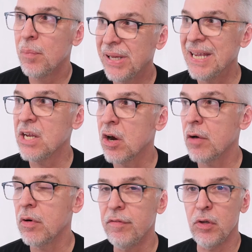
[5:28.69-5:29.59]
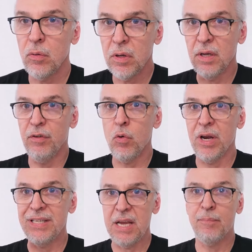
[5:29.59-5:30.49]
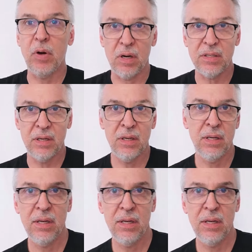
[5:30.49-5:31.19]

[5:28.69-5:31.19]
playing card review, if you want to take part